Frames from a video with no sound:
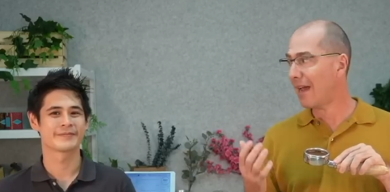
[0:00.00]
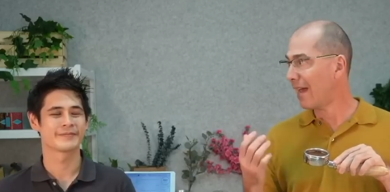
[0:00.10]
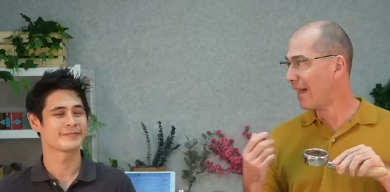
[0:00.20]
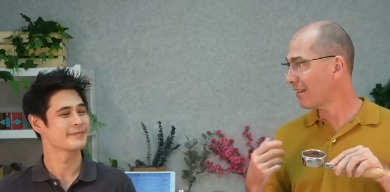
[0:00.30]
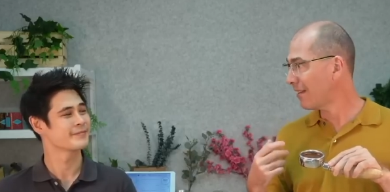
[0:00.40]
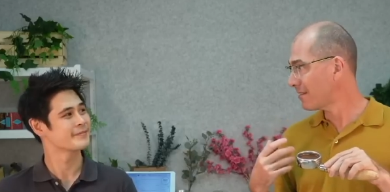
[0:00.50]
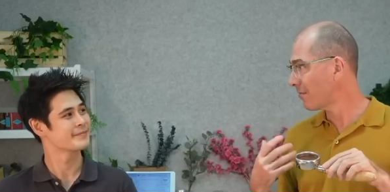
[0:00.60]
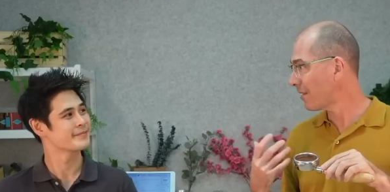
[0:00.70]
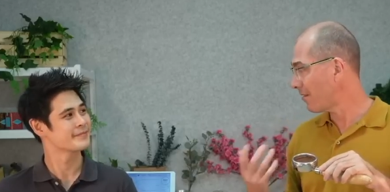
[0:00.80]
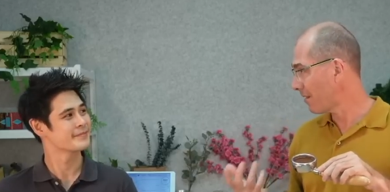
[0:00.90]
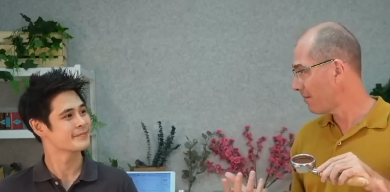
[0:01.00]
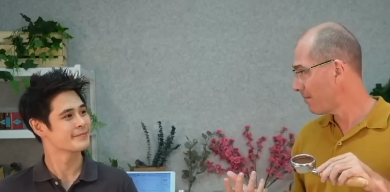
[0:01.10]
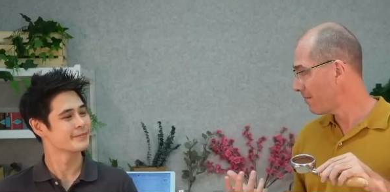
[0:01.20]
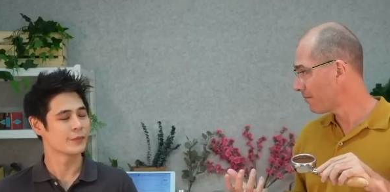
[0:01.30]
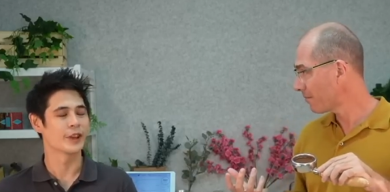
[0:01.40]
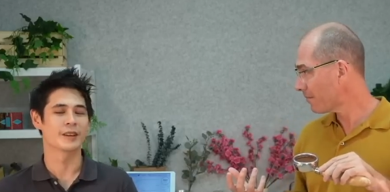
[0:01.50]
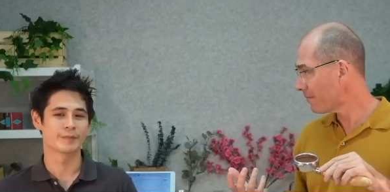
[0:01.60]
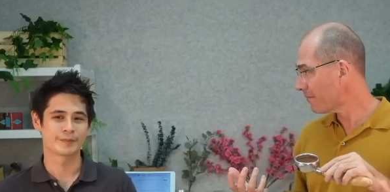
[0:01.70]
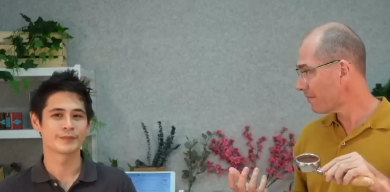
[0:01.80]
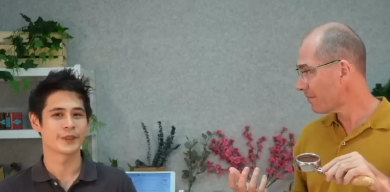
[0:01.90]
Speaker 1: at a loss of clarity. Yeah.
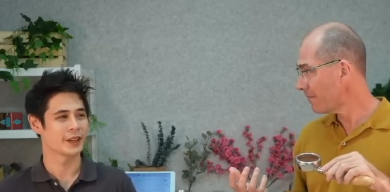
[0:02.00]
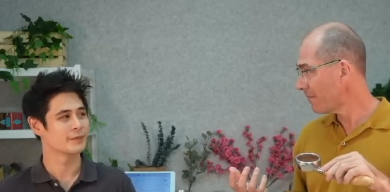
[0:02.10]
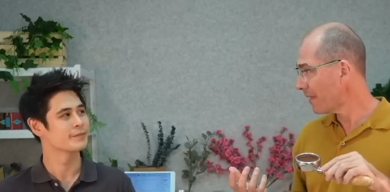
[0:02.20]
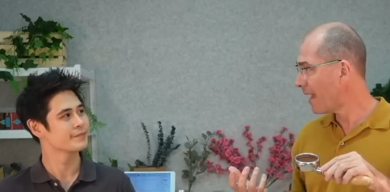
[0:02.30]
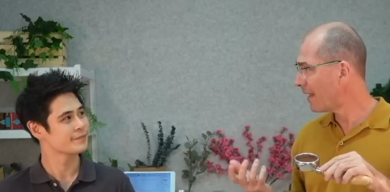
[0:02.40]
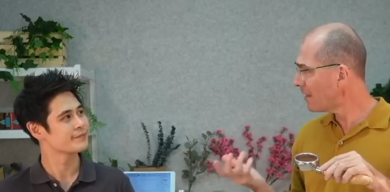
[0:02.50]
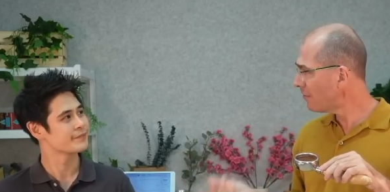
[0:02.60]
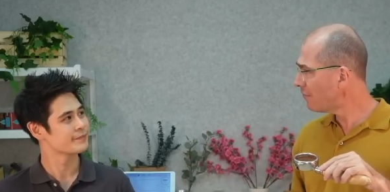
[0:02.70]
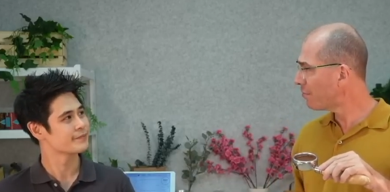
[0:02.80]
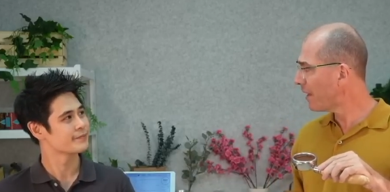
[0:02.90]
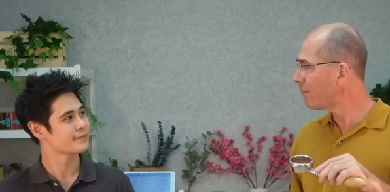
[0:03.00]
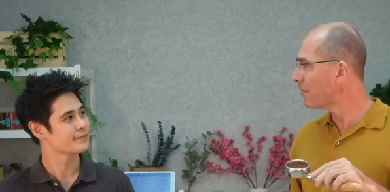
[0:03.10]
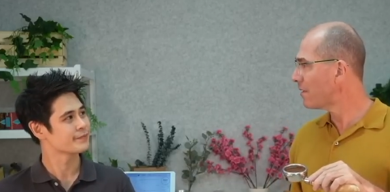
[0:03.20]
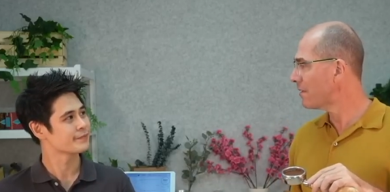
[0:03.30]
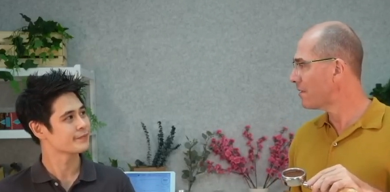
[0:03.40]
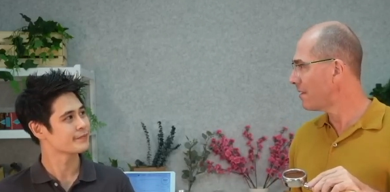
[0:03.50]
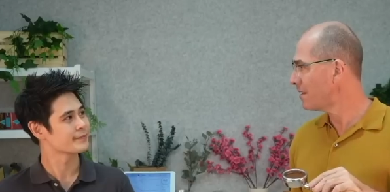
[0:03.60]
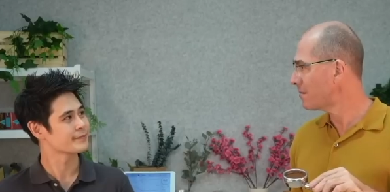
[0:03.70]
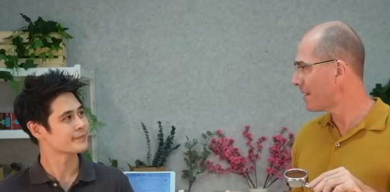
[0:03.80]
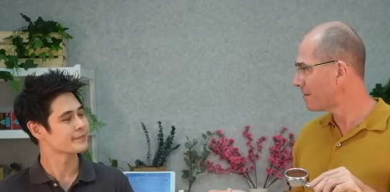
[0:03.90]
And I think you've played with the
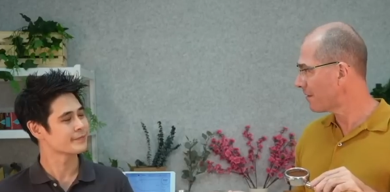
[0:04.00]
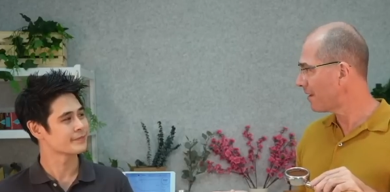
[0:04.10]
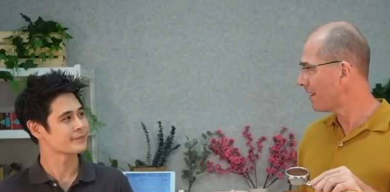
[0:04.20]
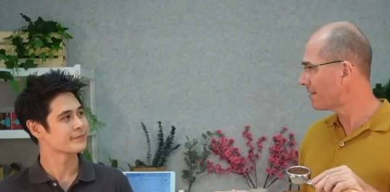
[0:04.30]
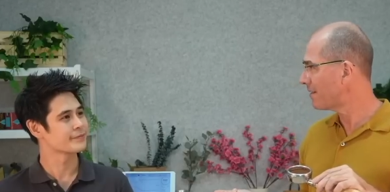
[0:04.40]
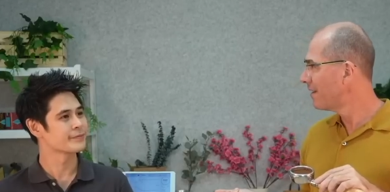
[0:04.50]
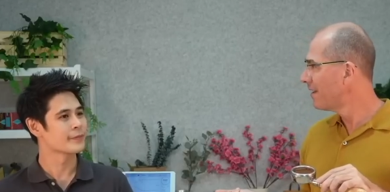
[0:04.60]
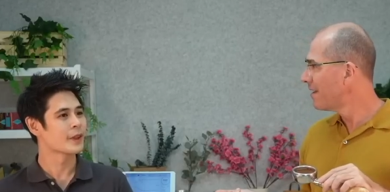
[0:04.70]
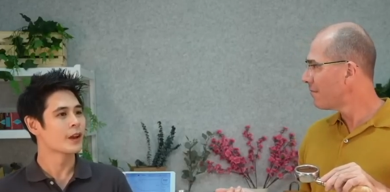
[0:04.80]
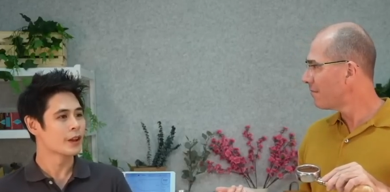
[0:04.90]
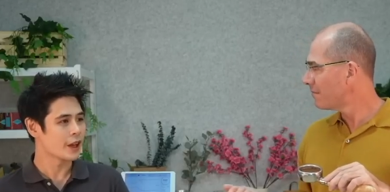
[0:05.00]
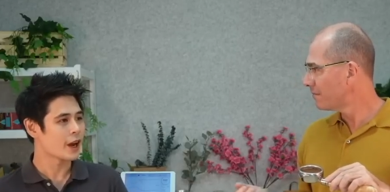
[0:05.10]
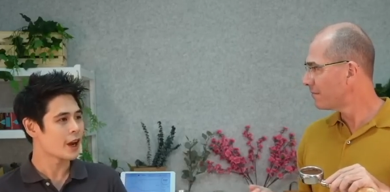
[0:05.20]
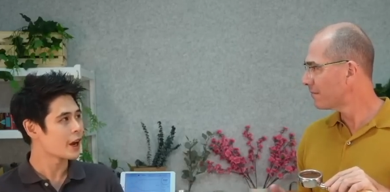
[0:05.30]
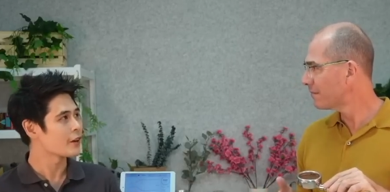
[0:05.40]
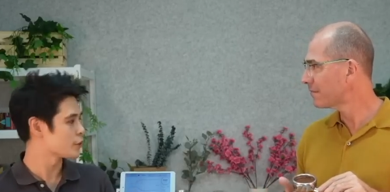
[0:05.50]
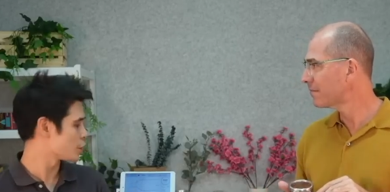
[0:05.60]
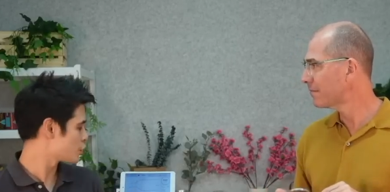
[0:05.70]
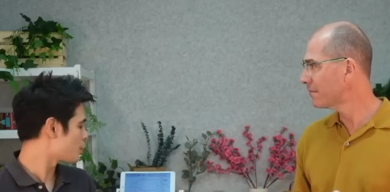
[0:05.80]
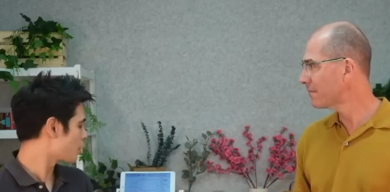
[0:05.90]
spacer kits.
Speaker 2: Yeah, I have
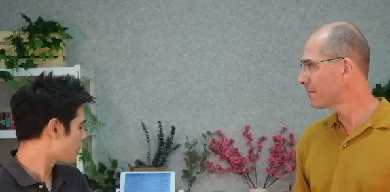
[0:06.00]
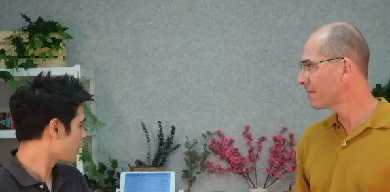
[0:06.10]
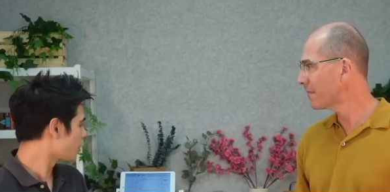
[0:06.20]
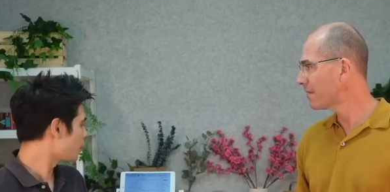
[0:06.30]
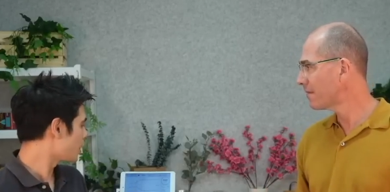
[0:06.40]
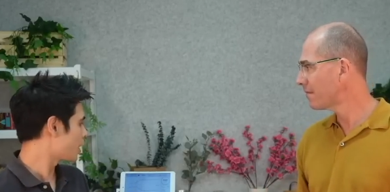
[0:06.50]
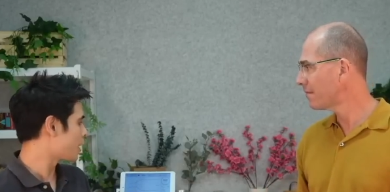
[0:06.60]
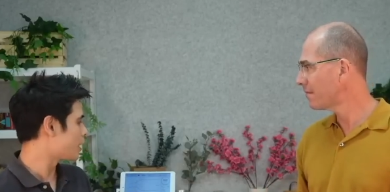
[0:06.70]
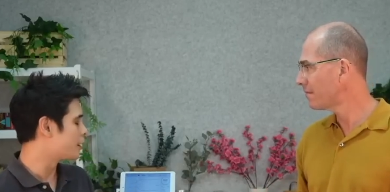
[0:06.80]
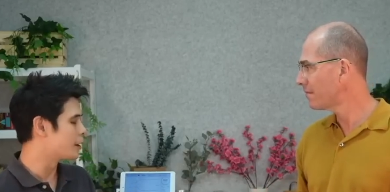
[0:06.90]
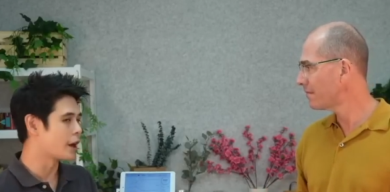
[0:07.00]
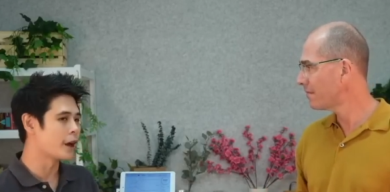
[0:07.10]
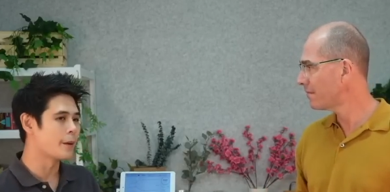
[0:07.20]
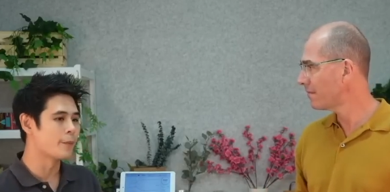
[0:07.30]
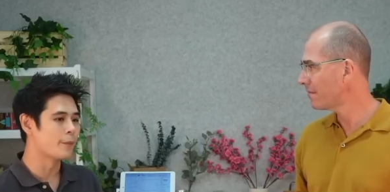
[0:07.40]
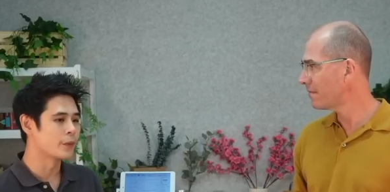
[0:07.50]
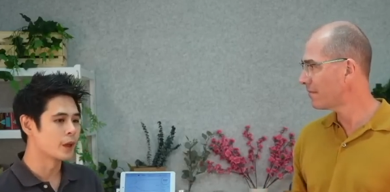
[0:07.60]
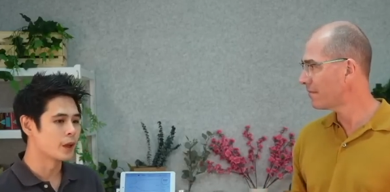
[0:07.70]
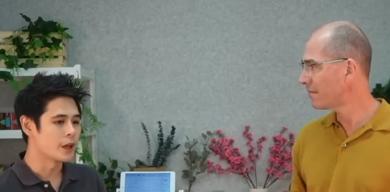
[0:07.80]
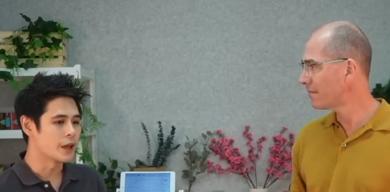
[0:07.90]
touched upon it a little bit, and um,
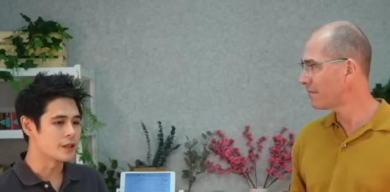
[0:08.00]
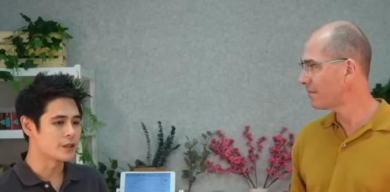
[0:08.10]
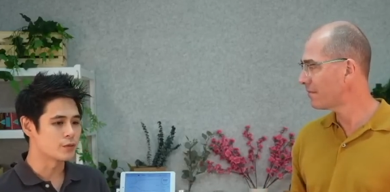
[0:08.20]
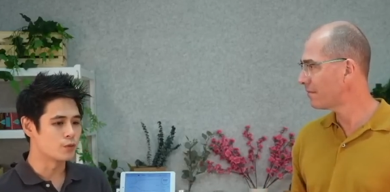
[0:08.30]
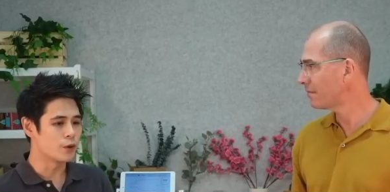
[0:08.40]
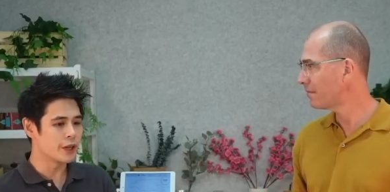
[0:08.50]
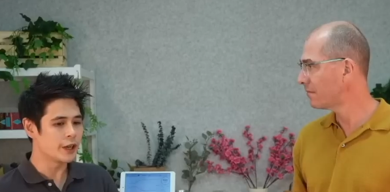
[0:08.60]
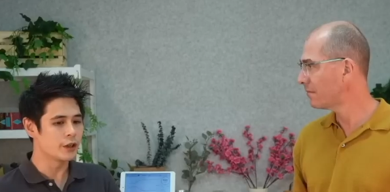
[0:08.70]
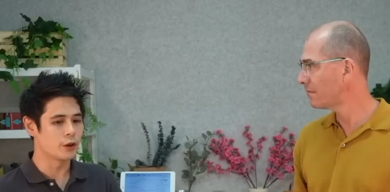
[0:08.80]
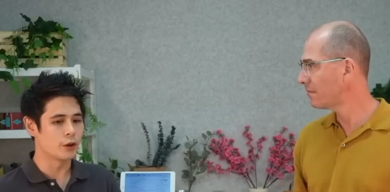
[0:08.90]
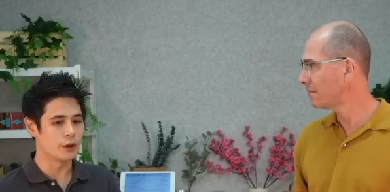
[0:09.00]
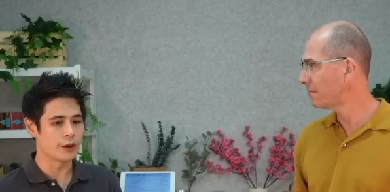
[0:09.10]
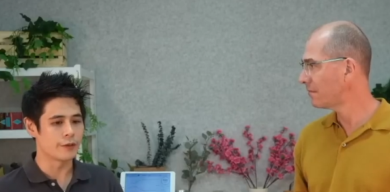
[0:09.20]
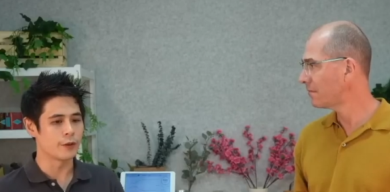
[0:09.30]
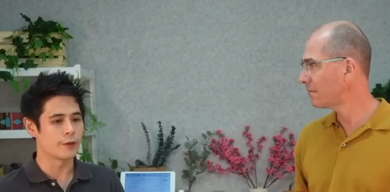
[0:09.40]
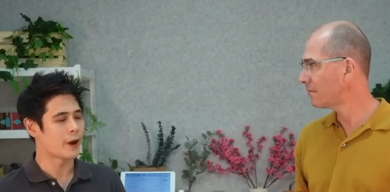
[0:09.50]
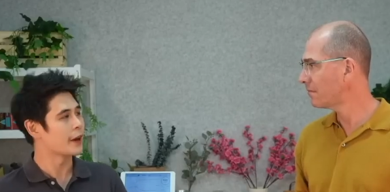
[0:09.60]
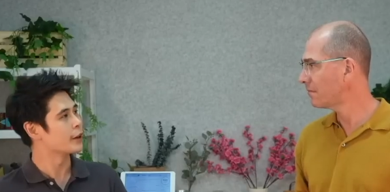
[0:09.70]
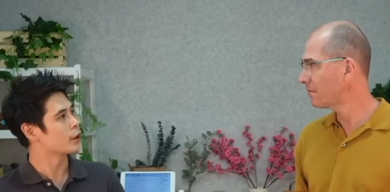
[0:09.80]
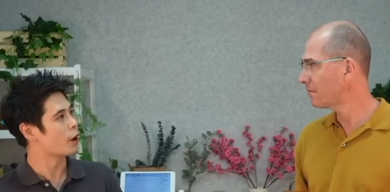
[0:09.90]
it's really good if you
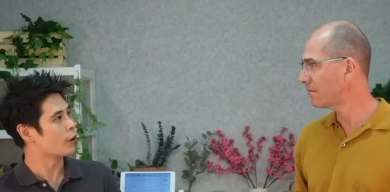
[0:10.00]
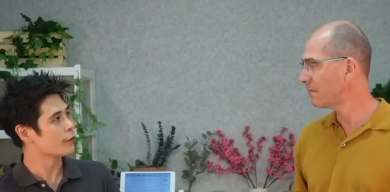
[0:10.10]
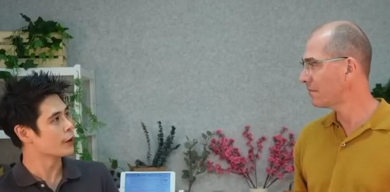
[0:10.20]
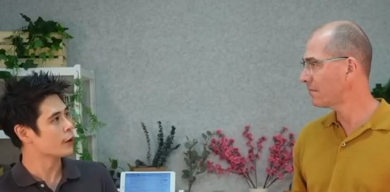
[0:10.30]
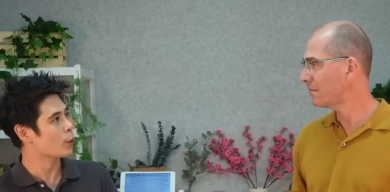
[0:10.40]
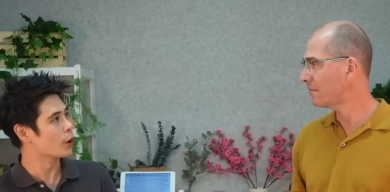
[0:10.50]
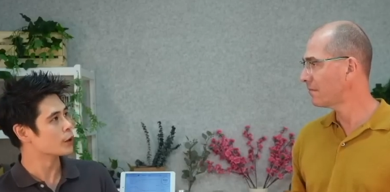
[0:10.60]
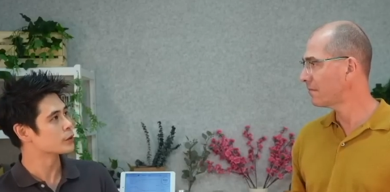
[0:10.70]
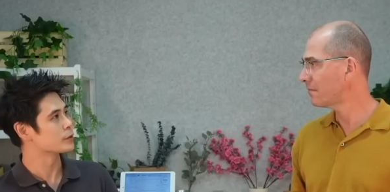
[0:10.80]
find a coffee that works